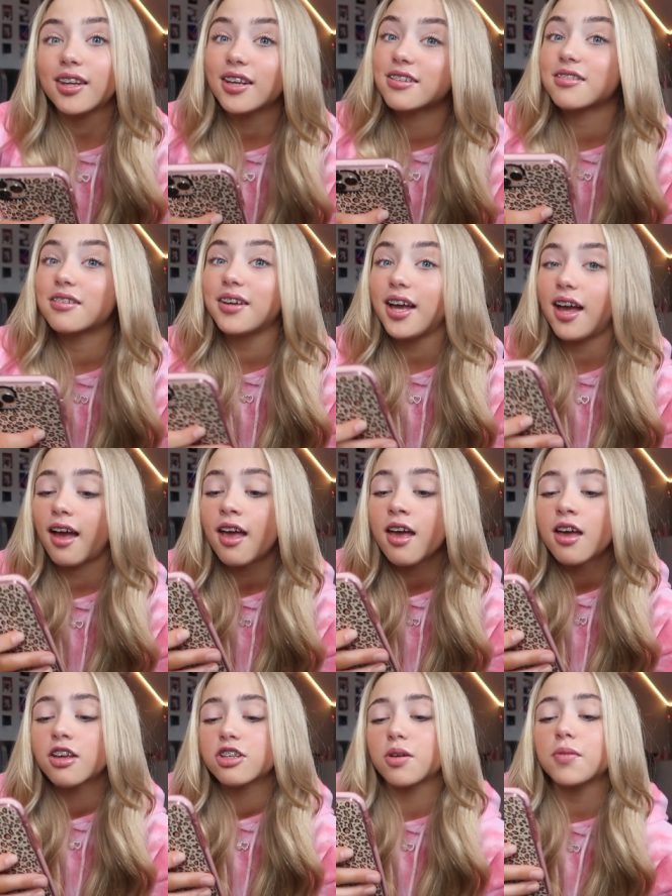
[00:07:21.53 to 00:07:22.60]
so yeah,
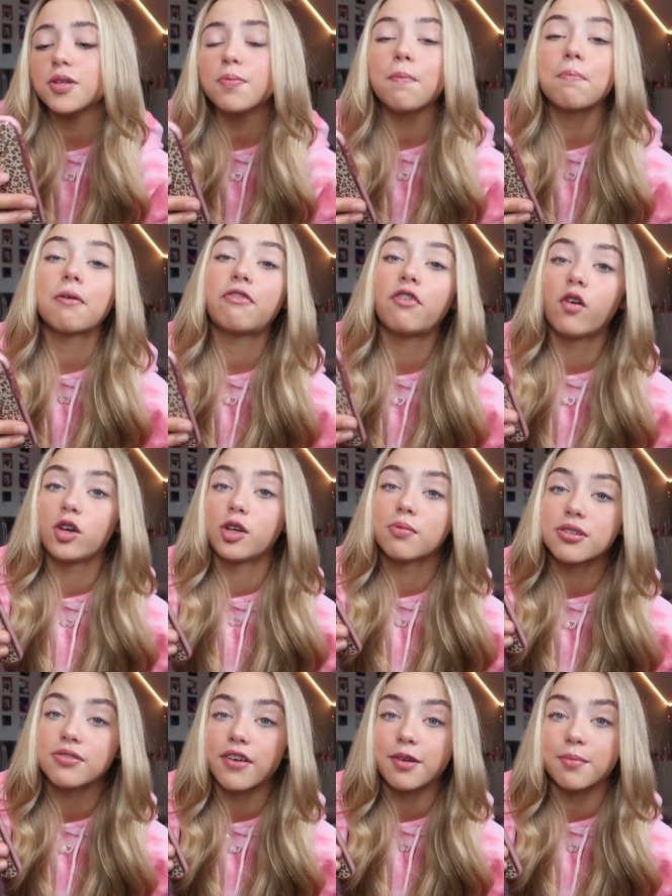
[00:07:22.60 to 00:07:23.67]
so I must put before you
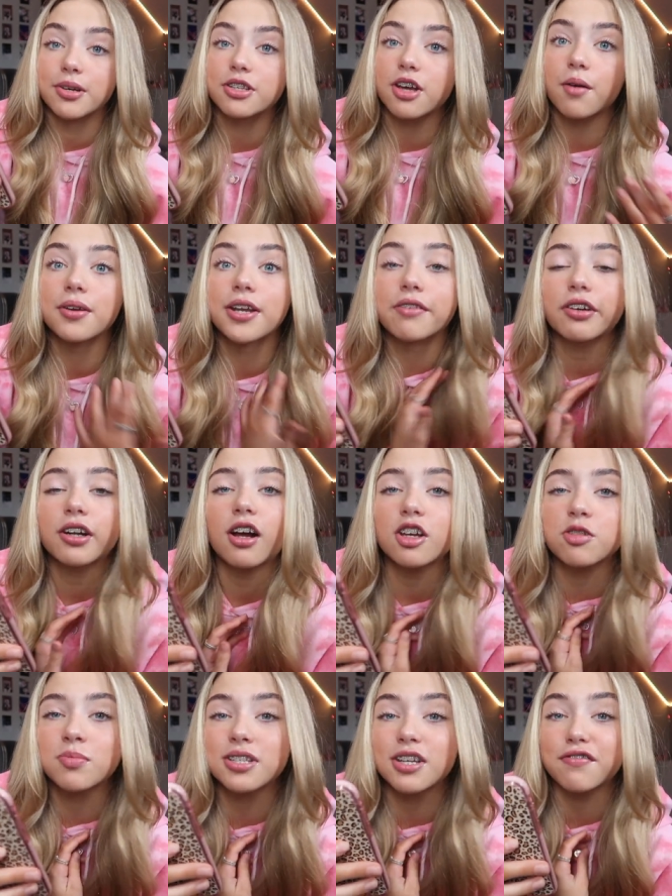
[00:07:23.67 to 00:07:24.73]
was famous. I would never
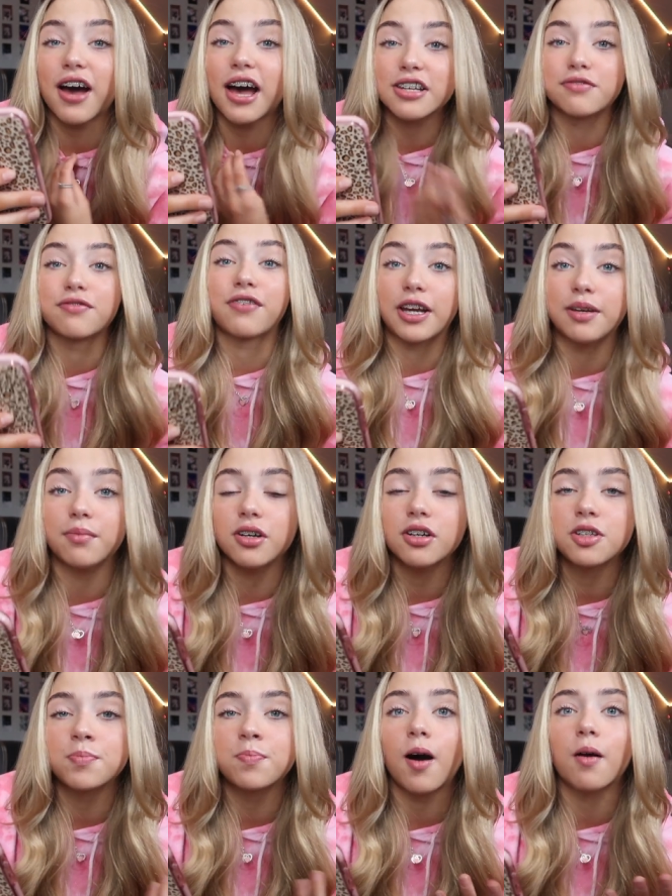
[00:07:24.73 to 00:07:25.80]
class myself as
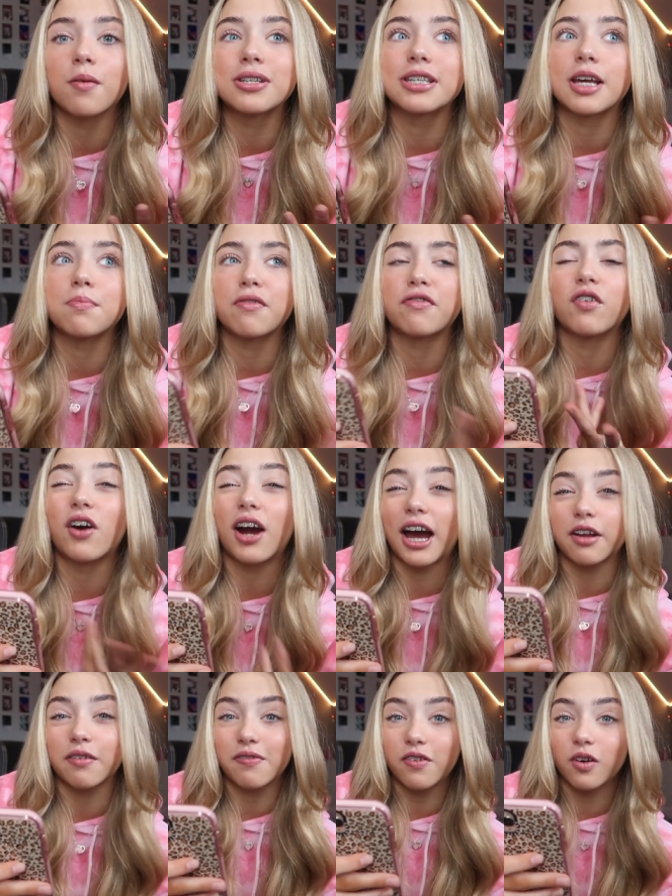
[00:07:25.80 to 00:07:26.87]
famous, but I would say before I
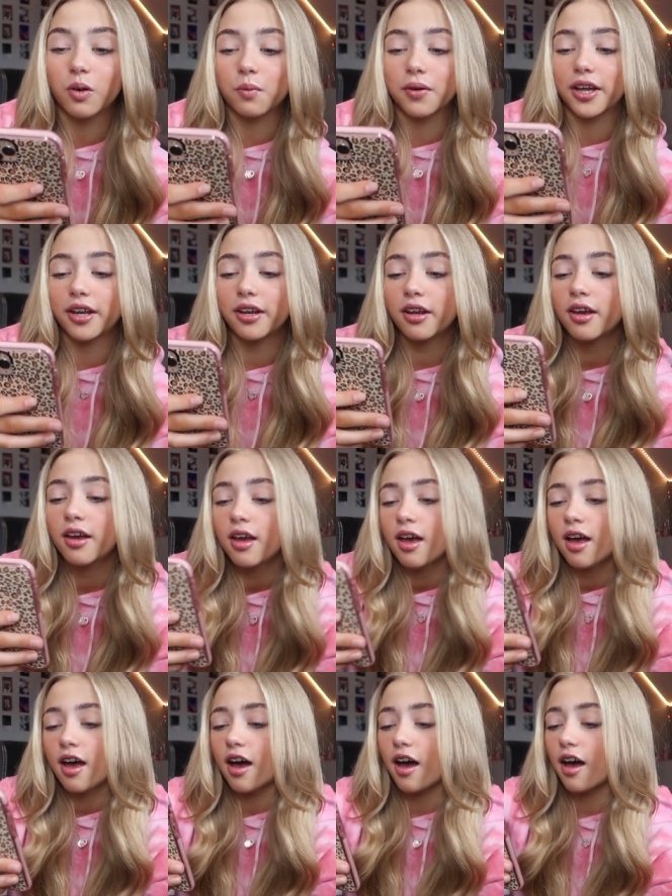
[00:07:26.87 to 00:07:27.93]
had a following.
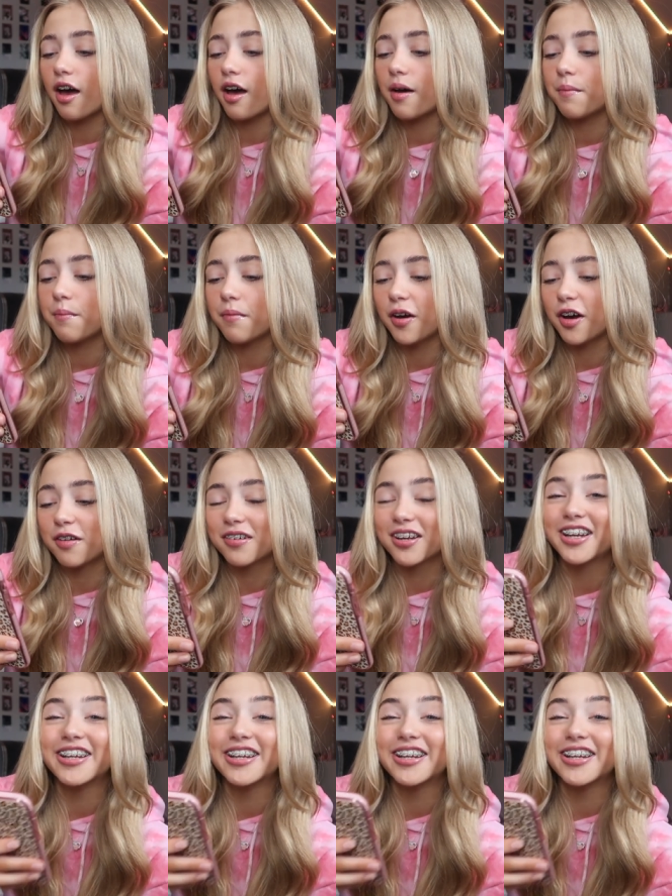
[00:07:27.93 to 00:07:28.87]
um I'm gonna